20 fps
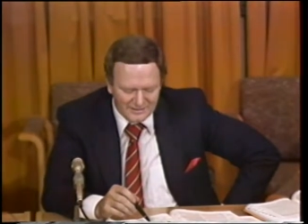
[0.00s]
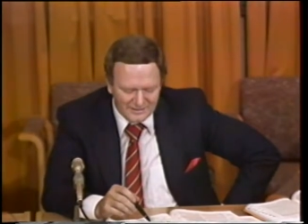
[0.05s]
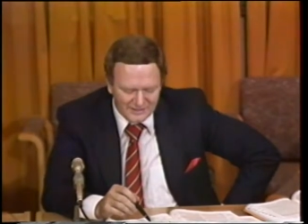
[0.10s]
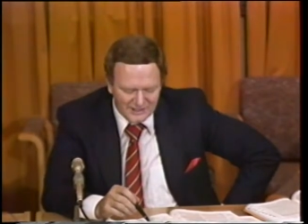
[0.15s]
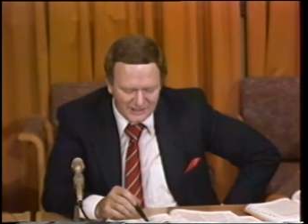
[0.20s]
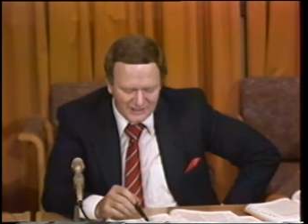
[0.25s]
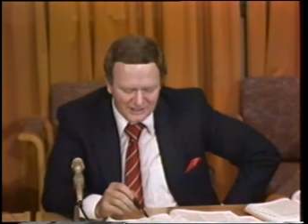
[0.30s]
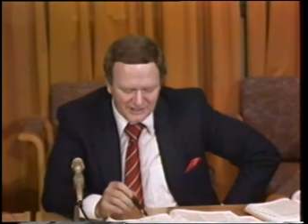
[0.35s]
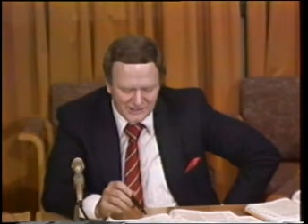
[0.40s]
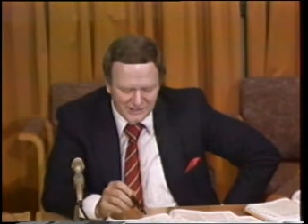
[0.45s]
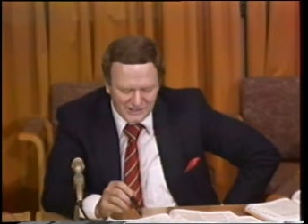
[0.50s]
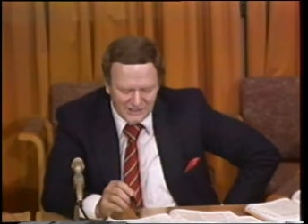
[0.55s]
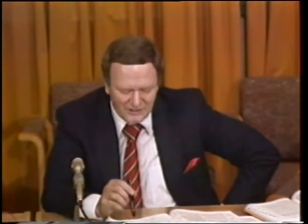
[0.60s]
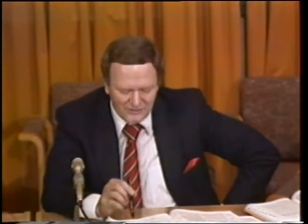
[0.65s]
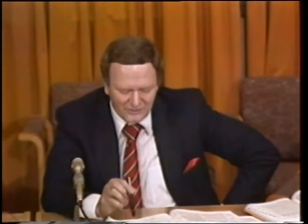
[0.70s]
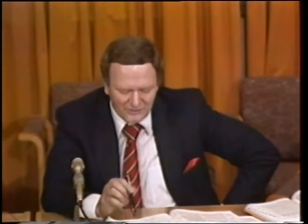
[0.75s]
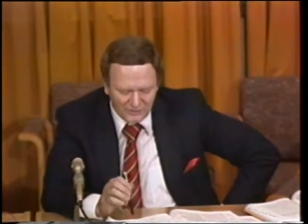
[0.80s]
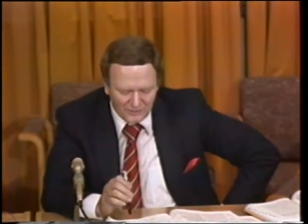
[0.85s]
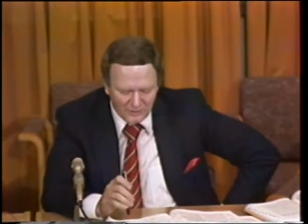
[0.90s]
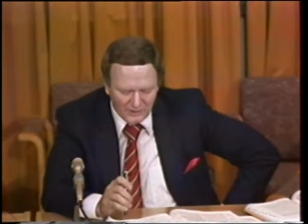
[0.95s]

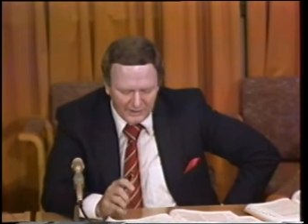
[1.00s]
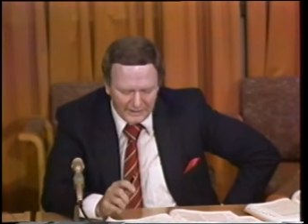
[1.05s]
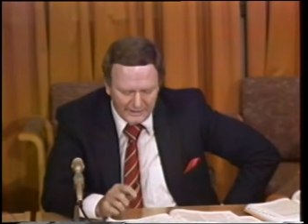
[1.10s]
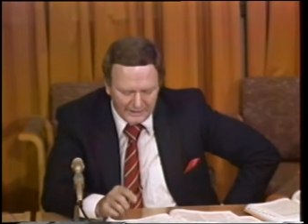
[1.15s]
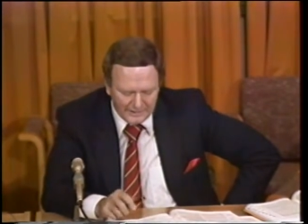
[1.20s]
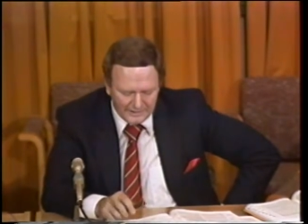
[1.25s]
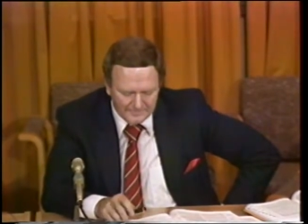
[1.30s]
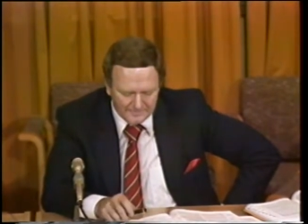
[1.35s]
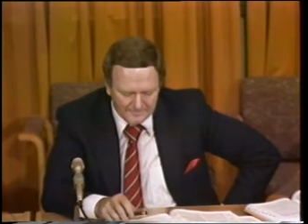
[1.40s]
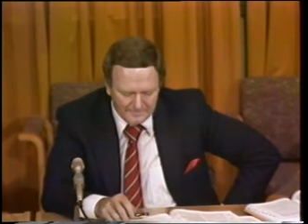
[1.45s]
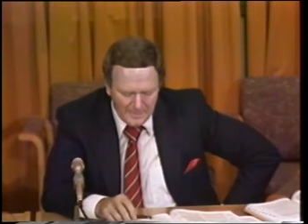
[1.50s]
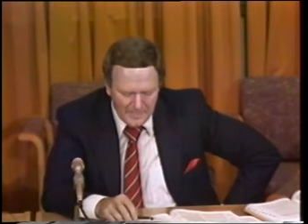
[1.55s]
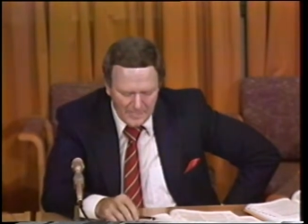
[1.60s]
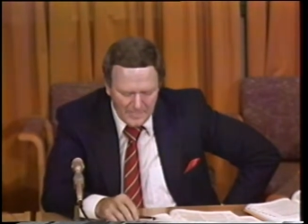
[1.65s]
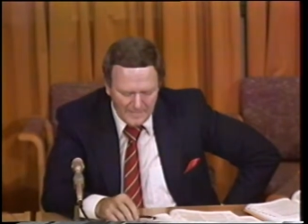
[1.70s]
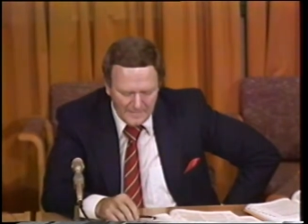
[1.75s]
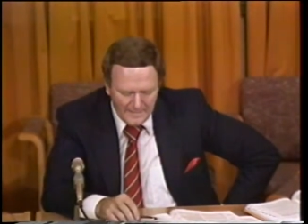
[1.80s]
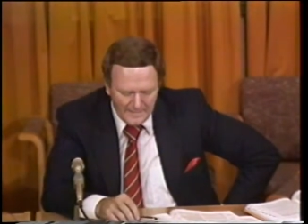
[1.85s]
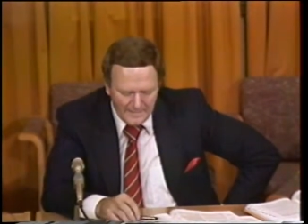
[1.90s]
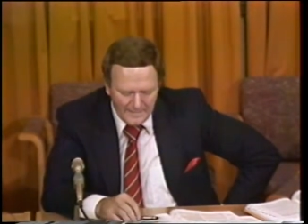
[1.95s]
63.
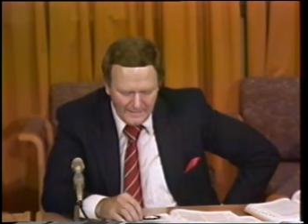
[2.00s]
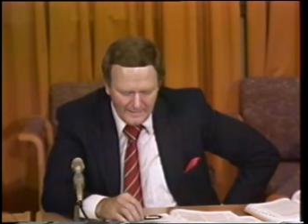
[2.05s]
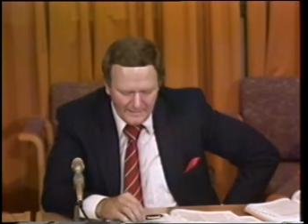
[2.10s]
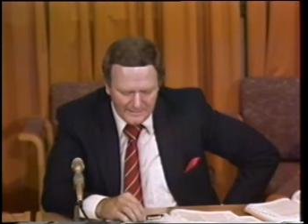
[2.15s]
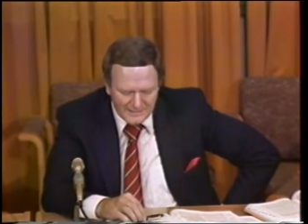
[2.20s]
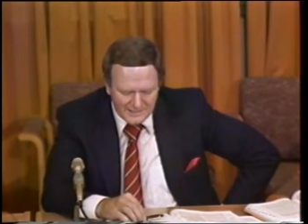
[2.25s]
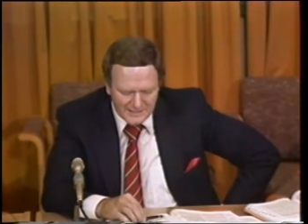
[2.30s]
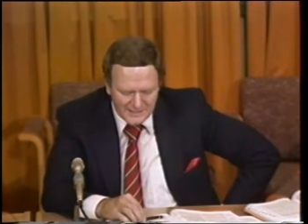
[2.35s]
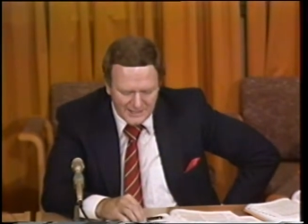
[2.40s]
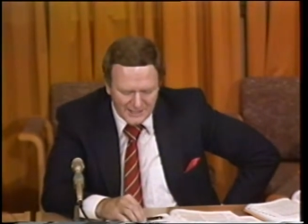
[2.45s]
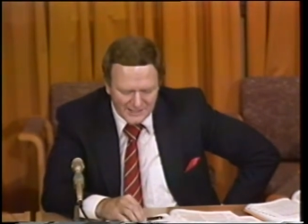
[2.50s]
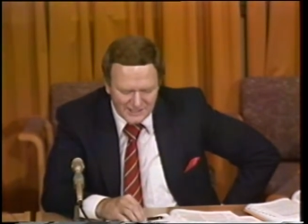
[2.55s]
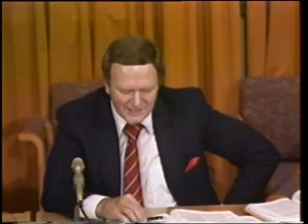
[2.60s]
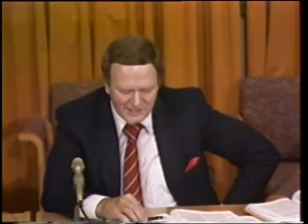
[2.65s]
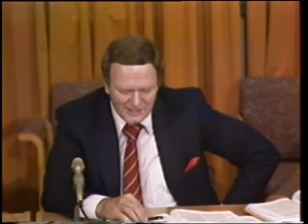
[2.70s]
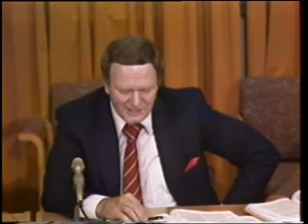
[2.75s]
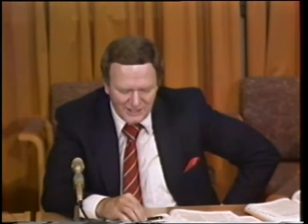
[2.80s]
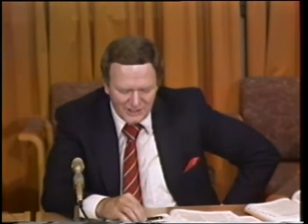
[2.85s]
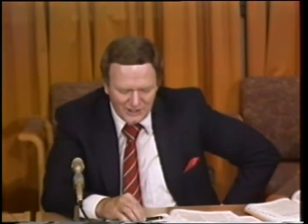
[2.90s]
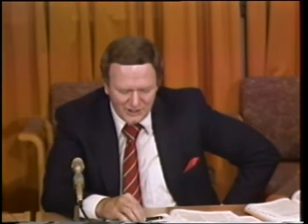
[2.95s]

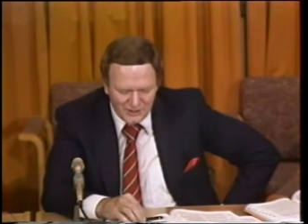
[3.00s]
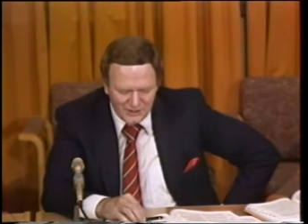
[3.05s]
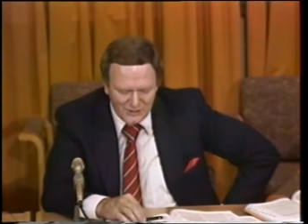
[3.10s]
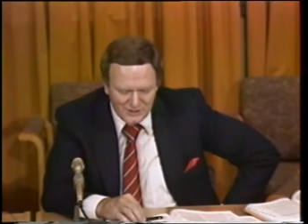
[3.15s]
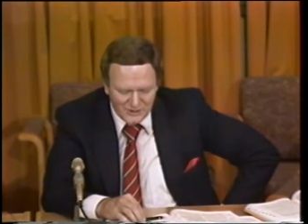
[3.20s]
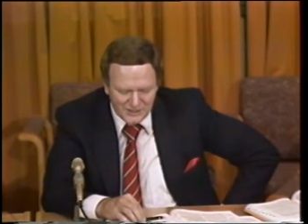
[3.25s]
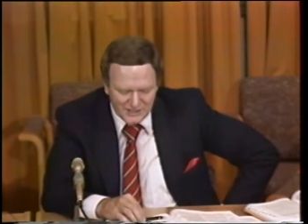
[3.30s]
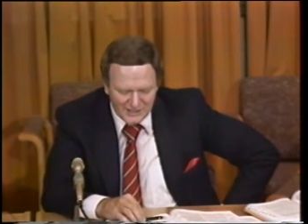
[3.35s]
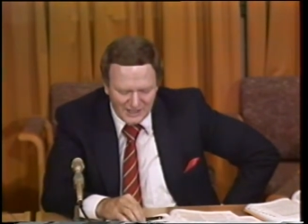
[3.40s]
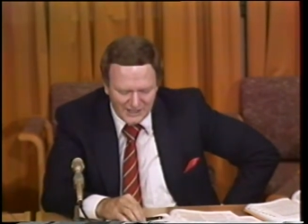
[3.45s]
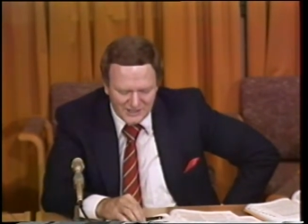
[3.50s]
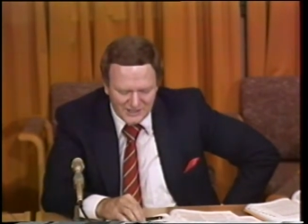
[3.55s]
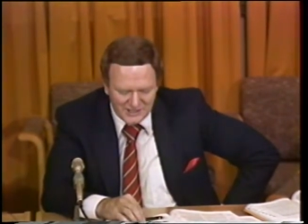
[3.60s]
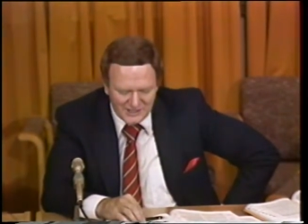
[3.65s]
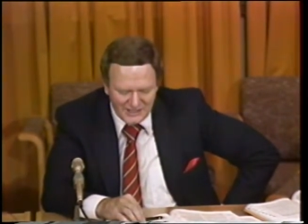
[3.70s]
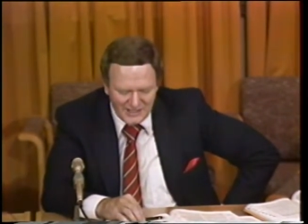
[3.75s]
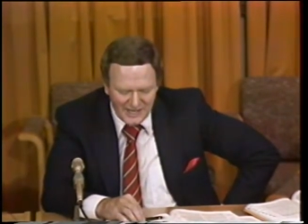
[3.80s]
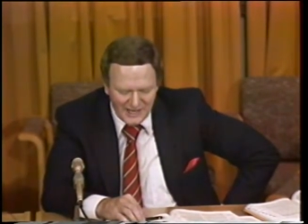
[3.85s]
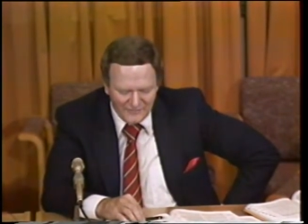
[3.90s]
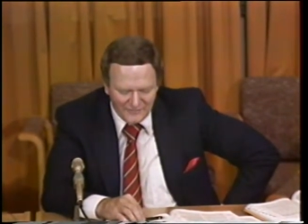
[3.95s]
62 says
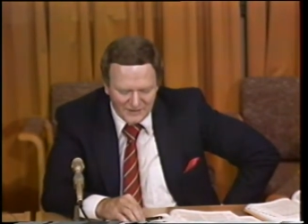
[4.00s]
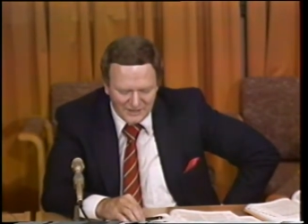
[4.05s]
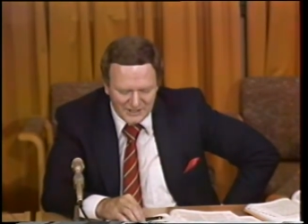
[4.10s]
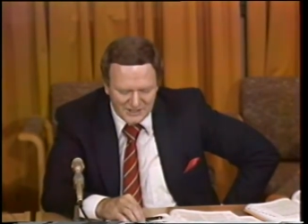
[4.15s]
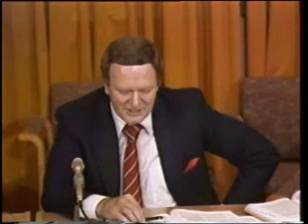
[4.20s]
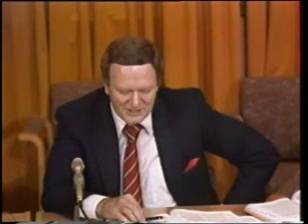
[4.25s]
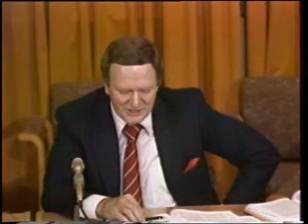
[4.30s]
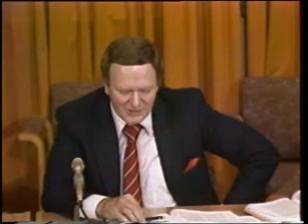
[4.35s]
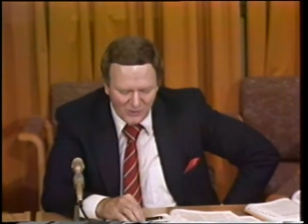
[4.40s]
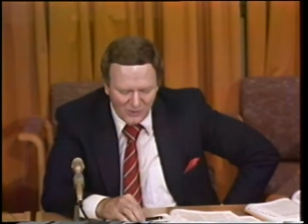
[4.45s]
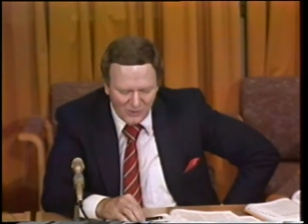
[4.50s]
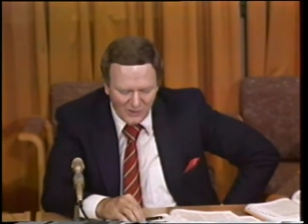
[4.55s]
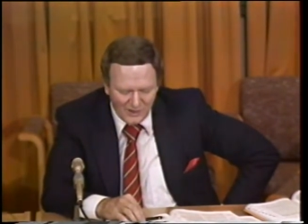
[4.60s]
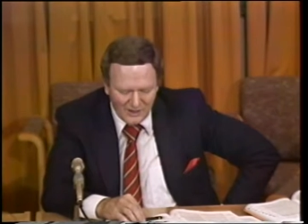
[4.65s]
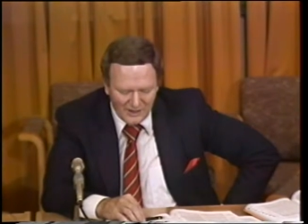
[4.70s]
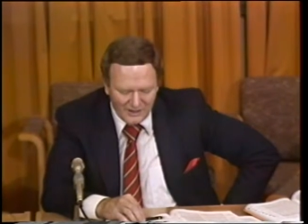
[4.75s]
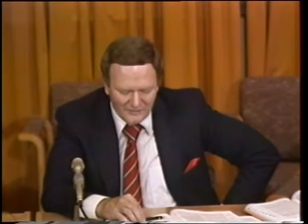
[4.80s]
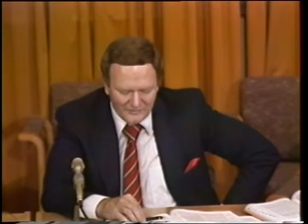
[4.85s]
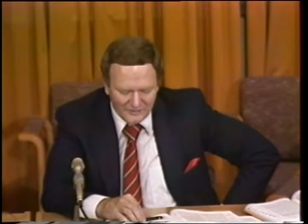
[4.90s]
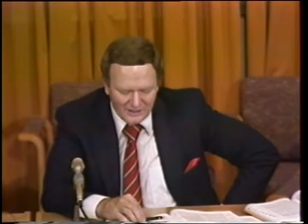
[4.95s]
the evidence
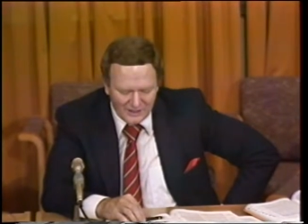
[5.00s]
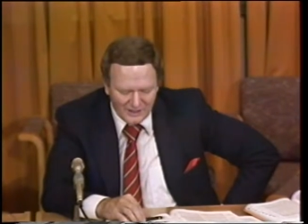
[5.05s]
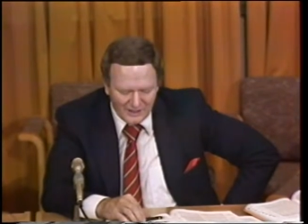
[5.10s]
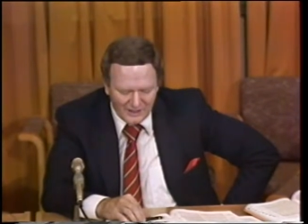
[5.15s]
of a,